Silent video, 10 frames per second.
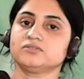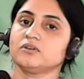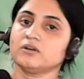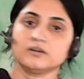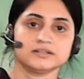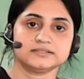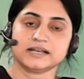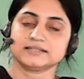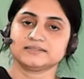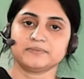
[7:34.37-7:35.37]
So
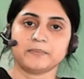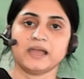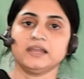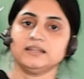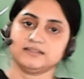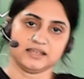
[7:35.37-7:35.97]
just Pahali,